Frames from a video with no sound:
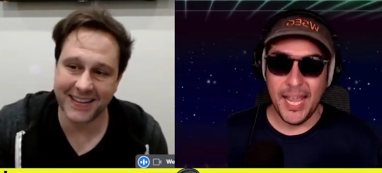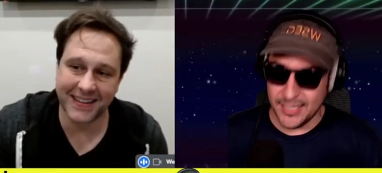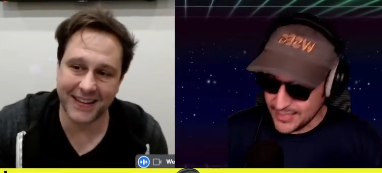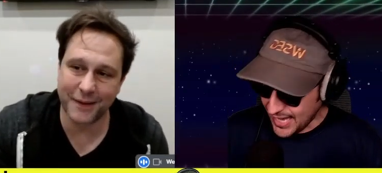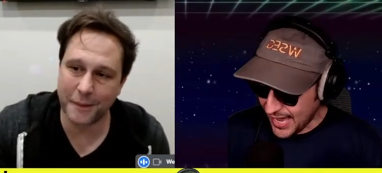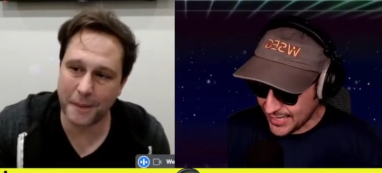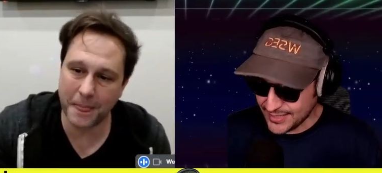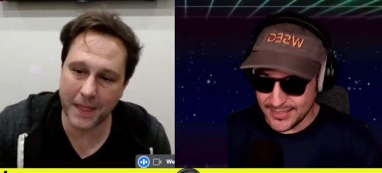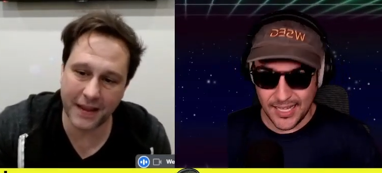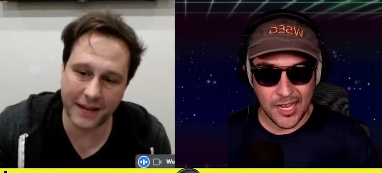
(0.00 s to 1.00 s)
Speaker 1: the
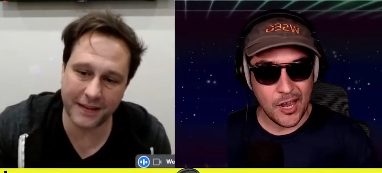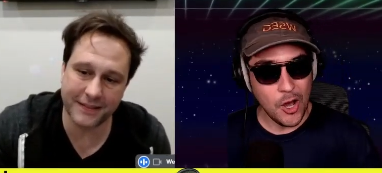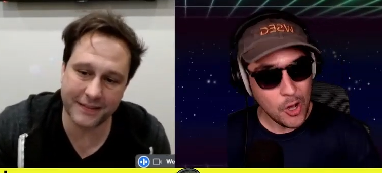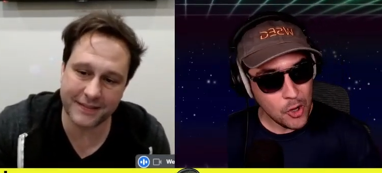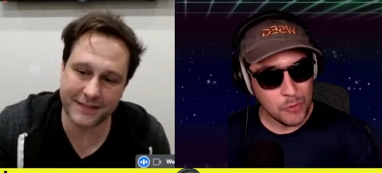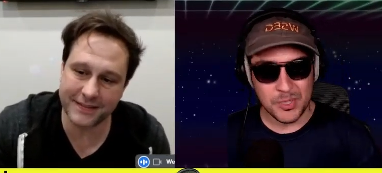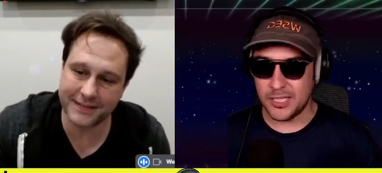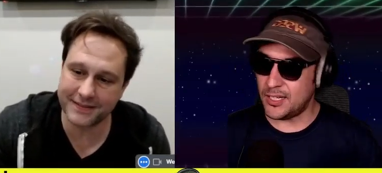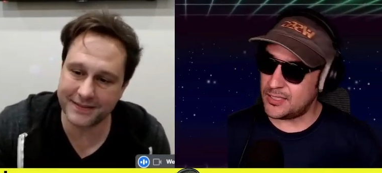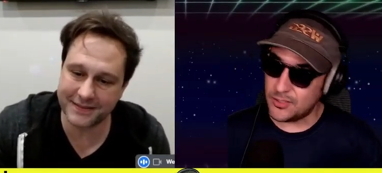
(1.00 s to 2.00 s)
taxes that I owe
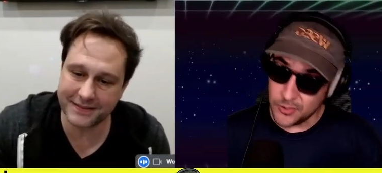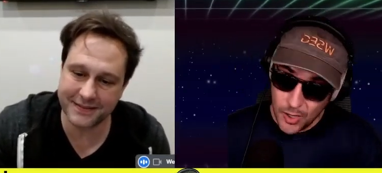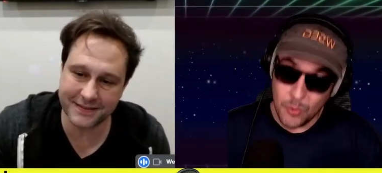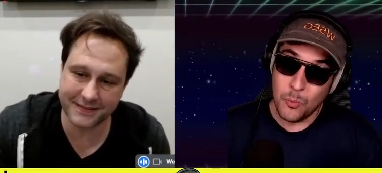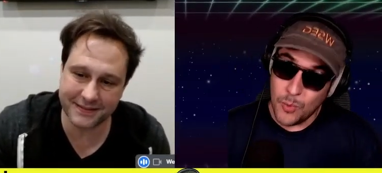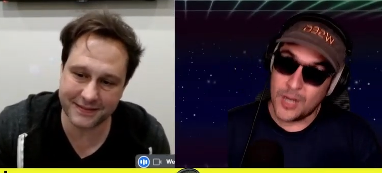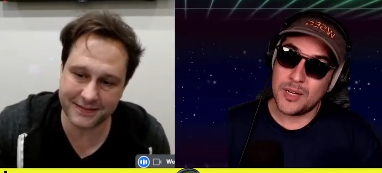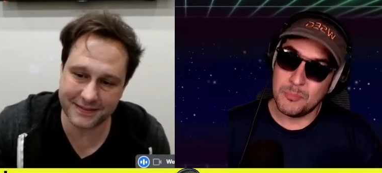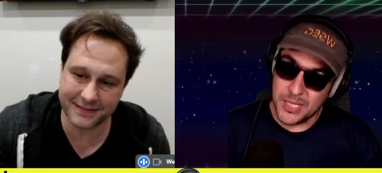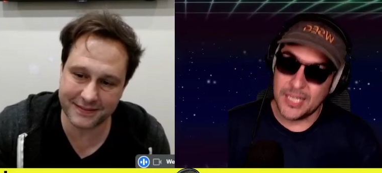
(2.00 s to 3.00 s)
because you don't want to
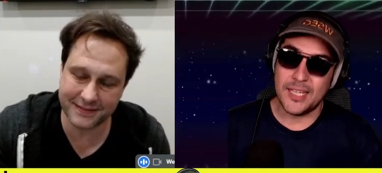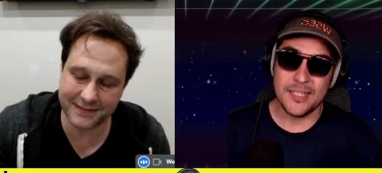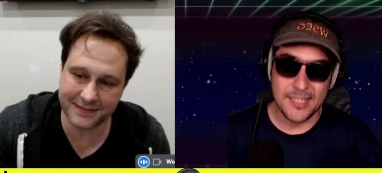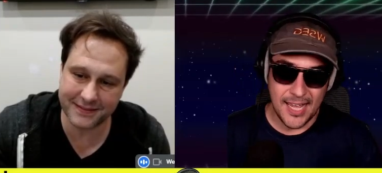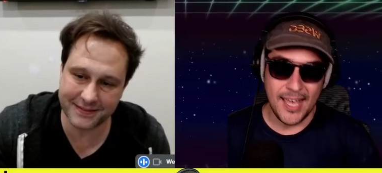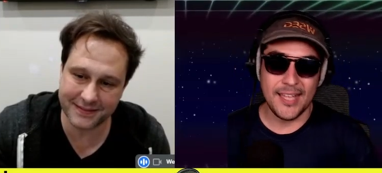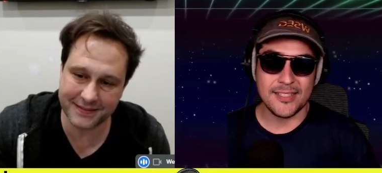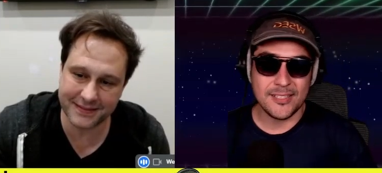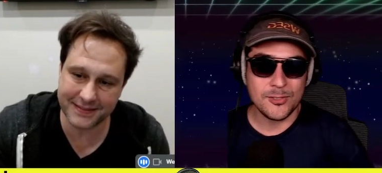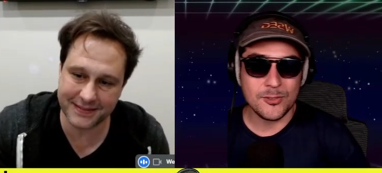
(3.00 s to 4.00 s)
be in debt
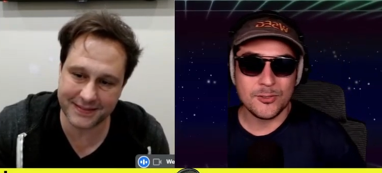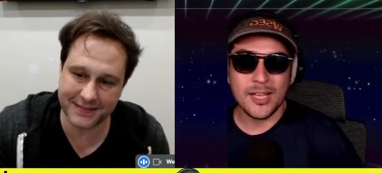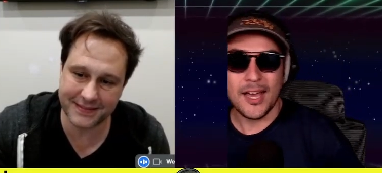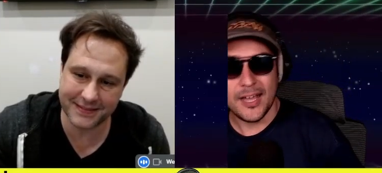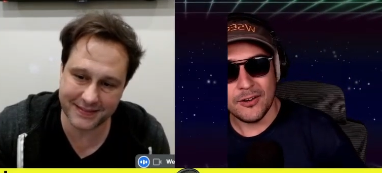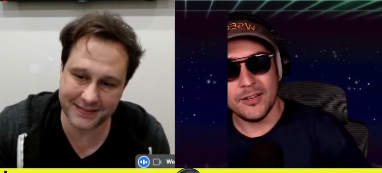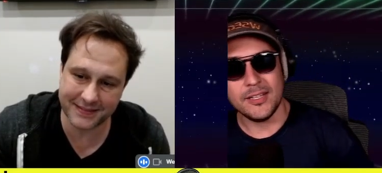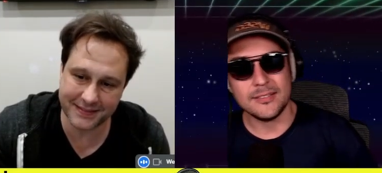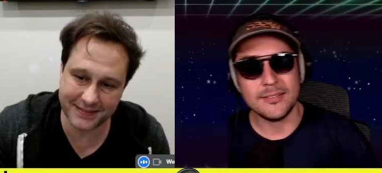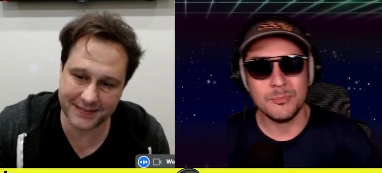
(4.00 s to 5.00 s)
to the
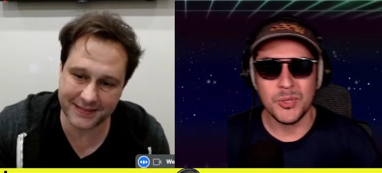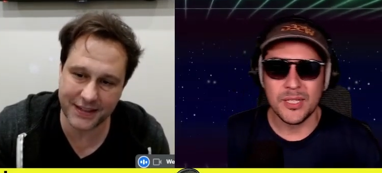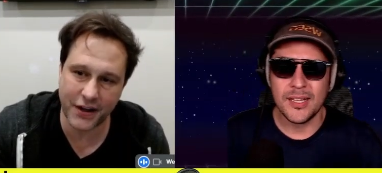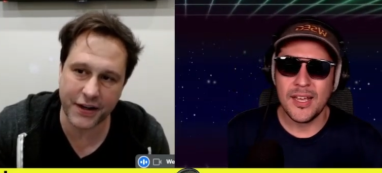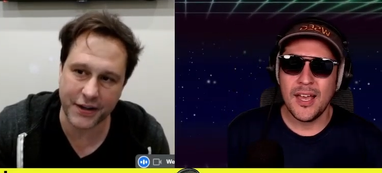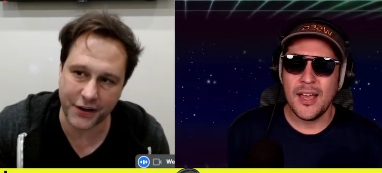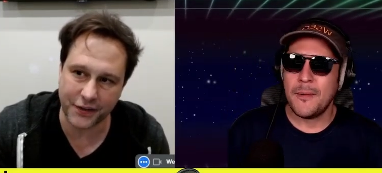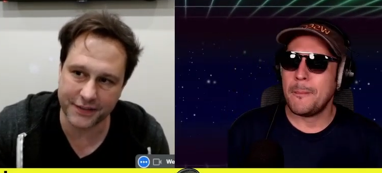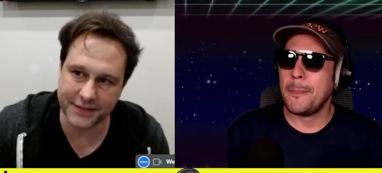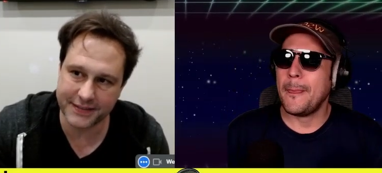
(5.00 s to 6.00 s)
IRS. But no, you
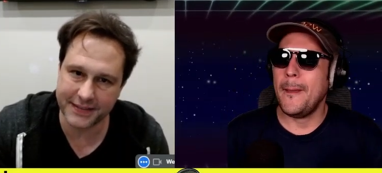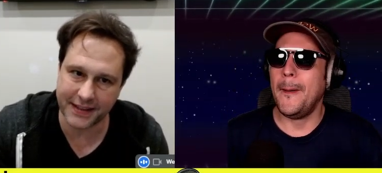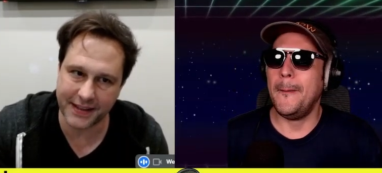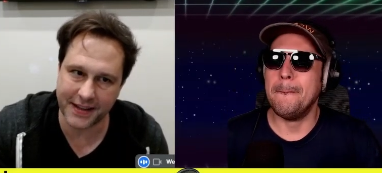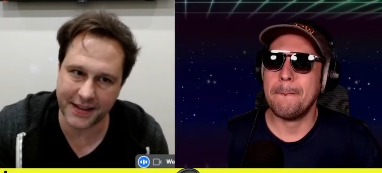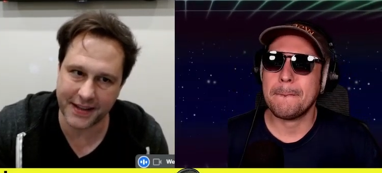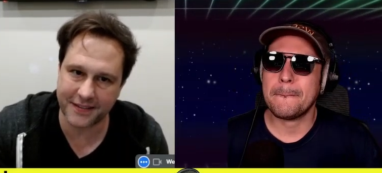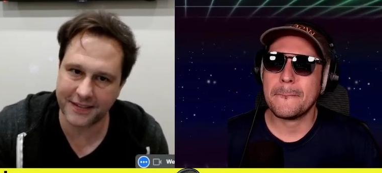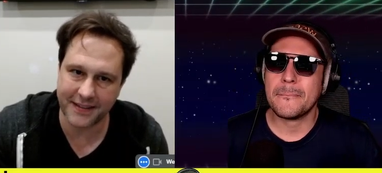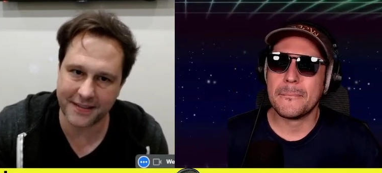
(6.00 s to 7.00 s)
don't.
Speaker 2: Um, no,
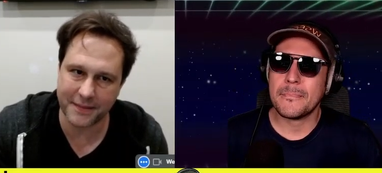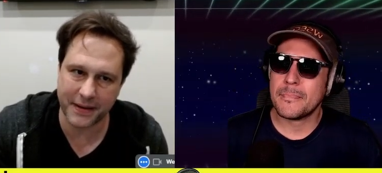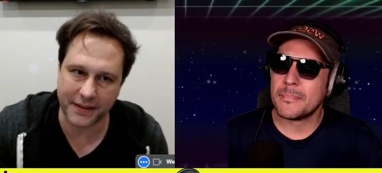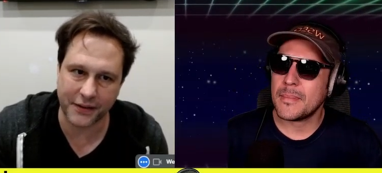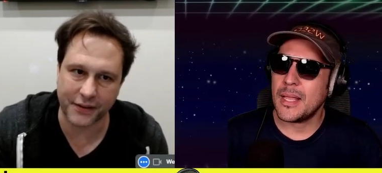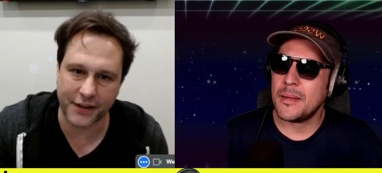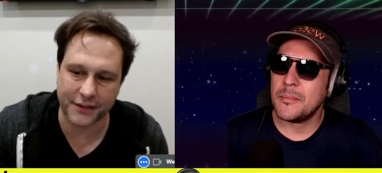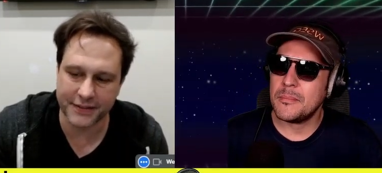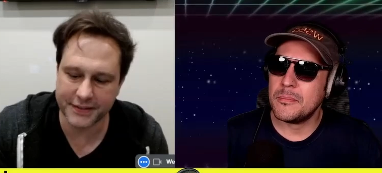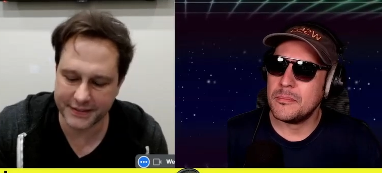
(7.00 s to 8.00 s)
that's, that's a big
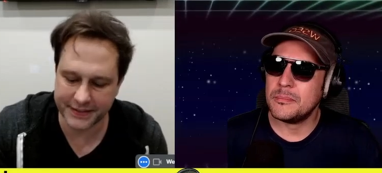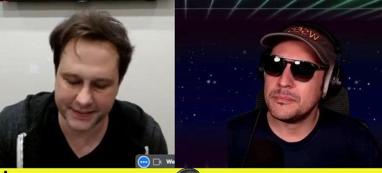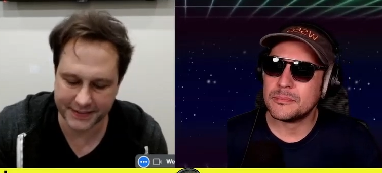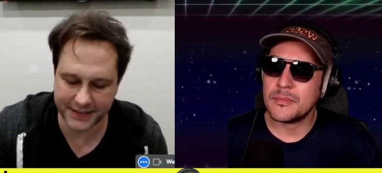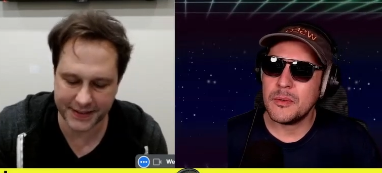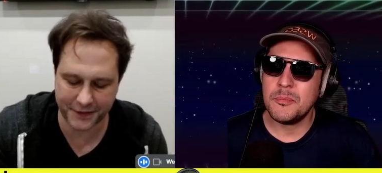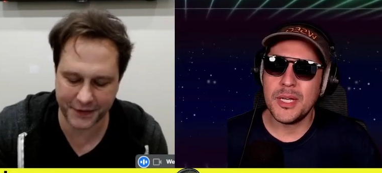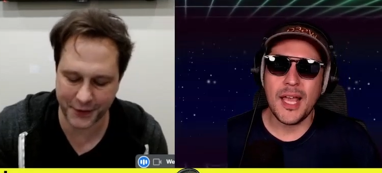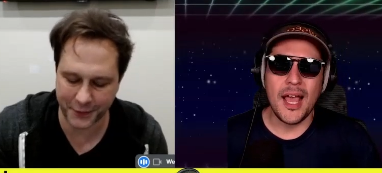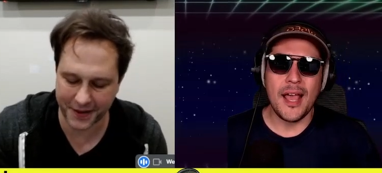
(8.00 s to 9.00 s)
no-no. But
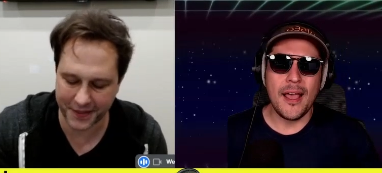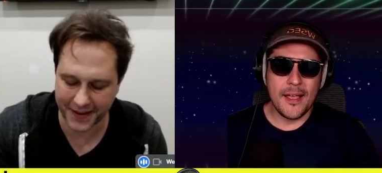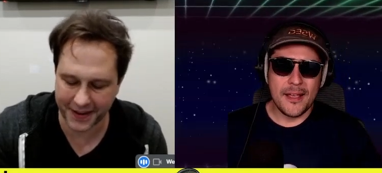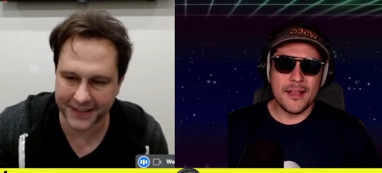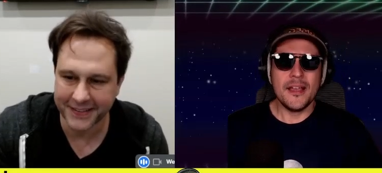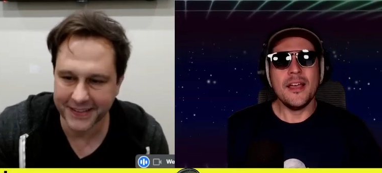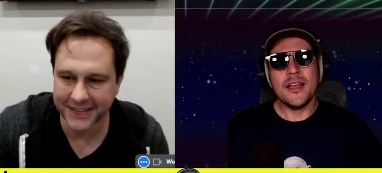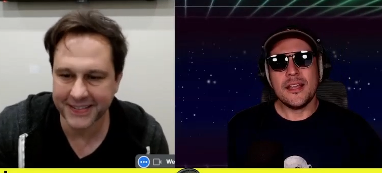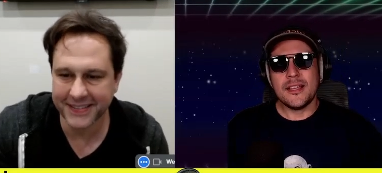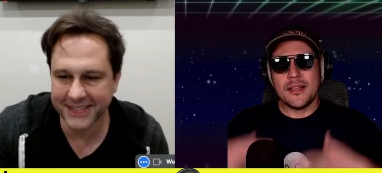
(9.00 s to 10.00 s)
definitely don't want
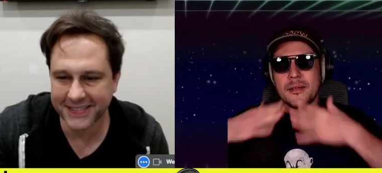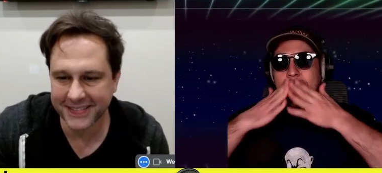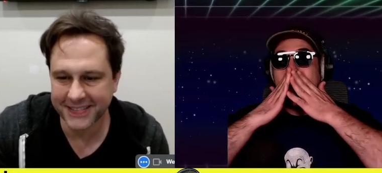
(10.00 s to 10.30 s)
that.